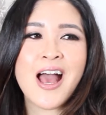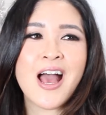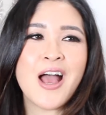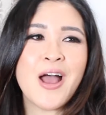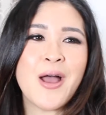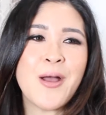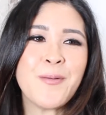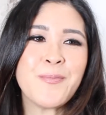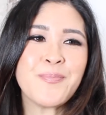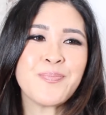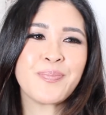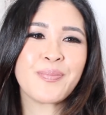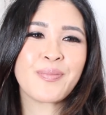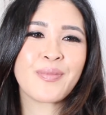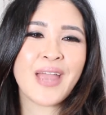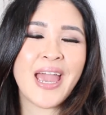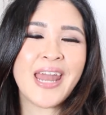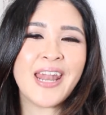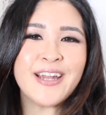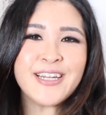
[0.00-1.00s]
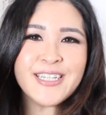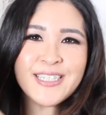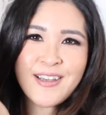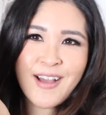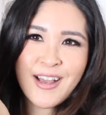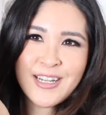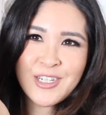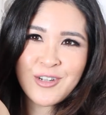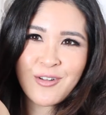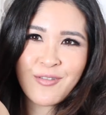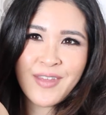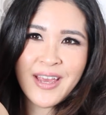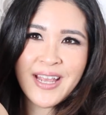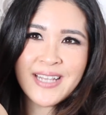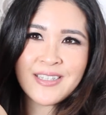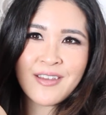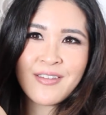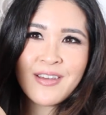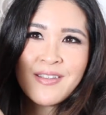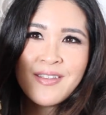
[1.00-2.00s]
Um, and I decided on
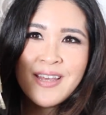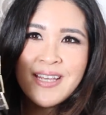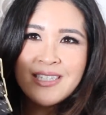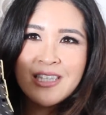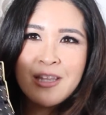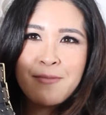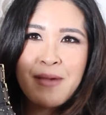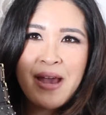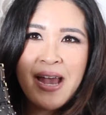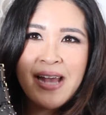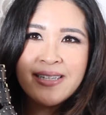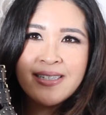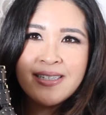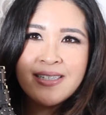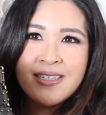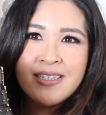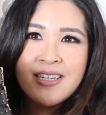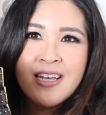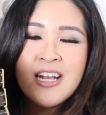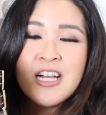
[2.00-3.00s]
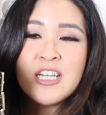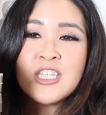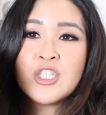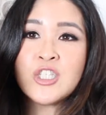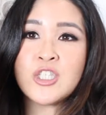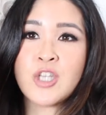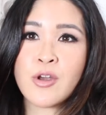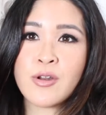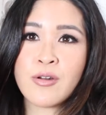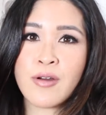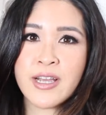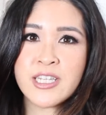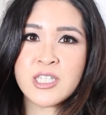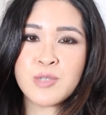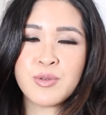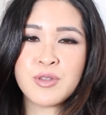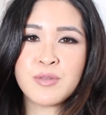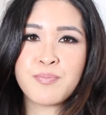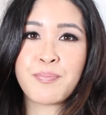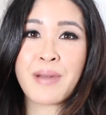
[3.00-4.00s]
these. I think these are the best. So
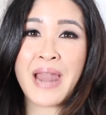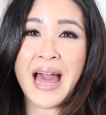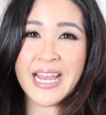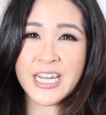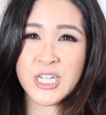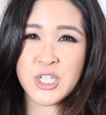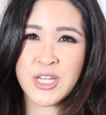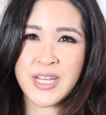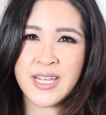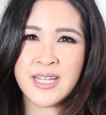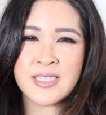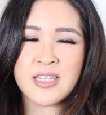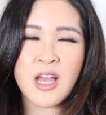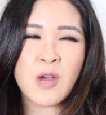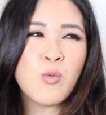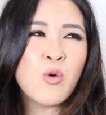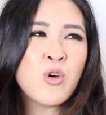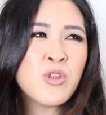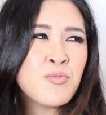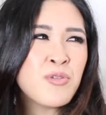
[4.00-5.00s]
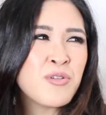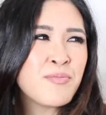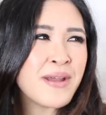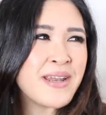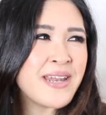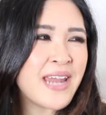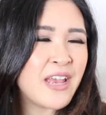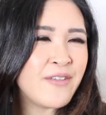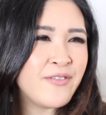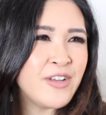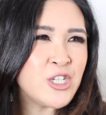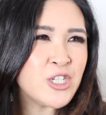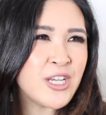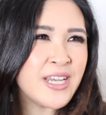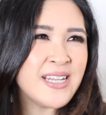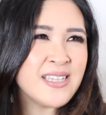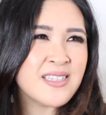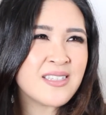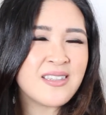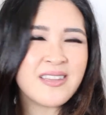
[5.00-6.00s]
nice with black jeans. I wore them with my navy
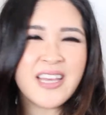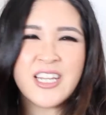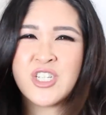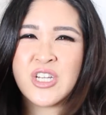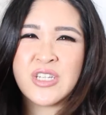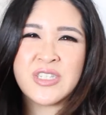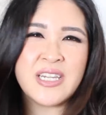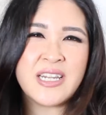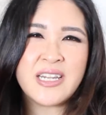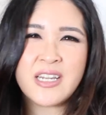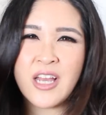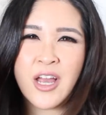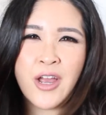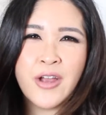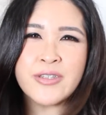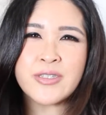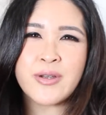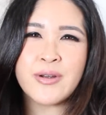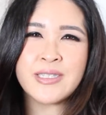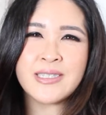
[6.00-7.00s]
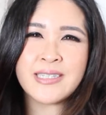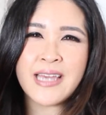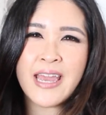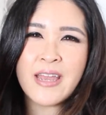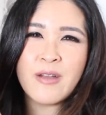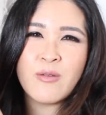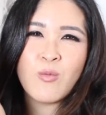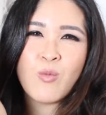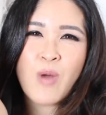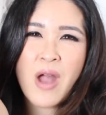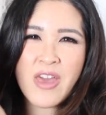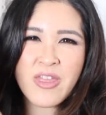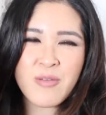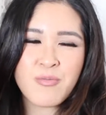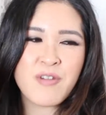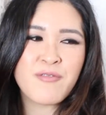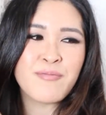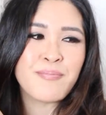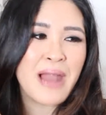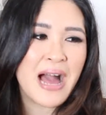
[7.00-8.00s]
jeans and they just didn't go. So I'd say wear them
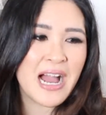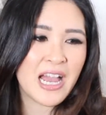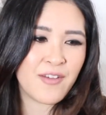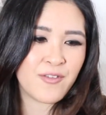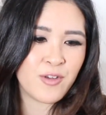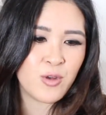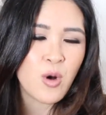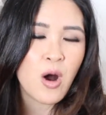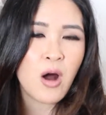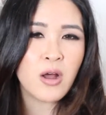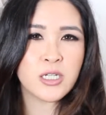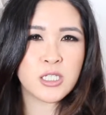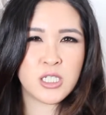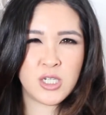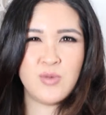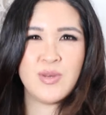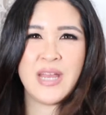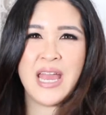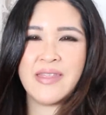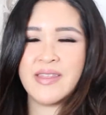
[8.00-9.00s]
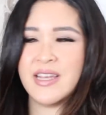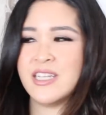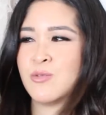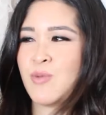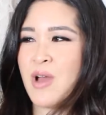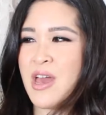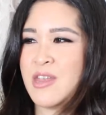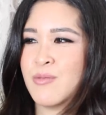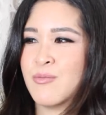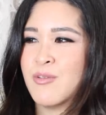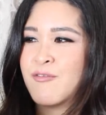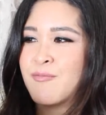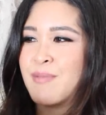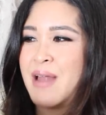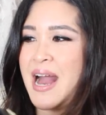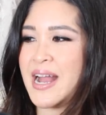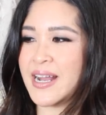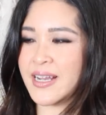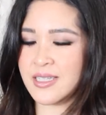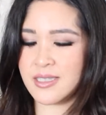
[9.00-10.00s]
with black if you do get these, wear them with
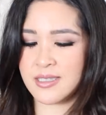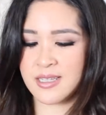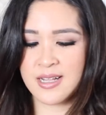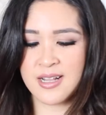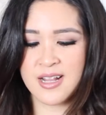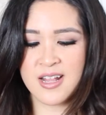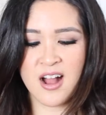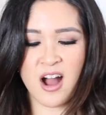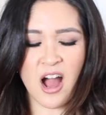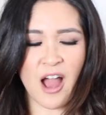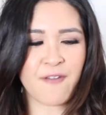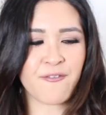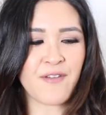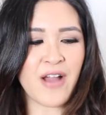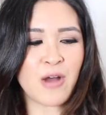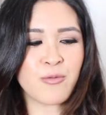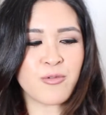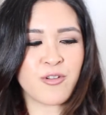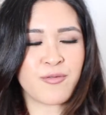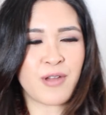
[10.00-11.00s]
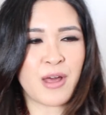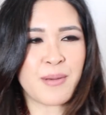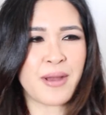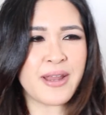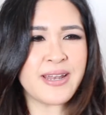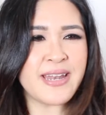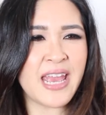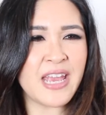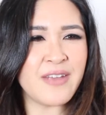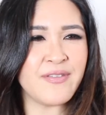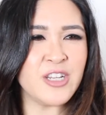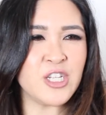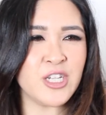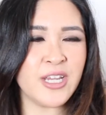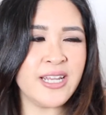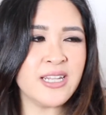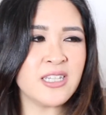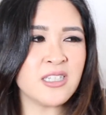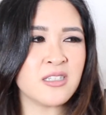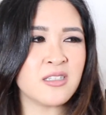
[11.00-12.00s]
black. Because I found with like my navy
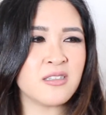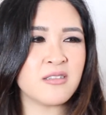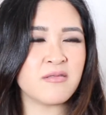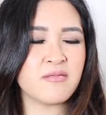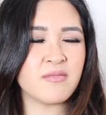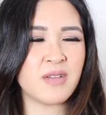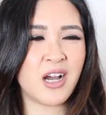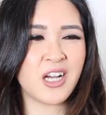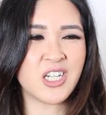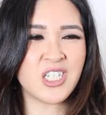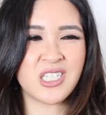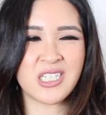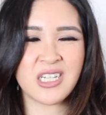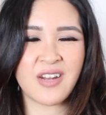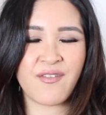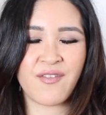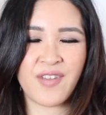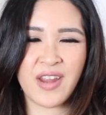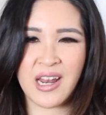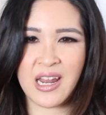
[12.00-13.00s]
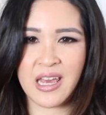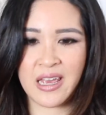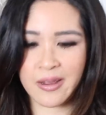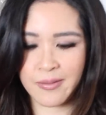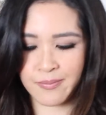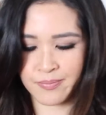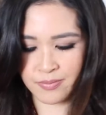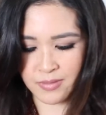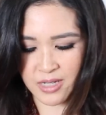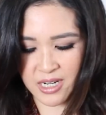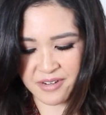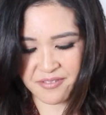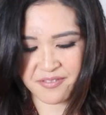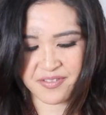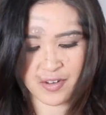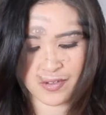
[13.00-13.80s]
jeans, I just didn't feel it. I didn't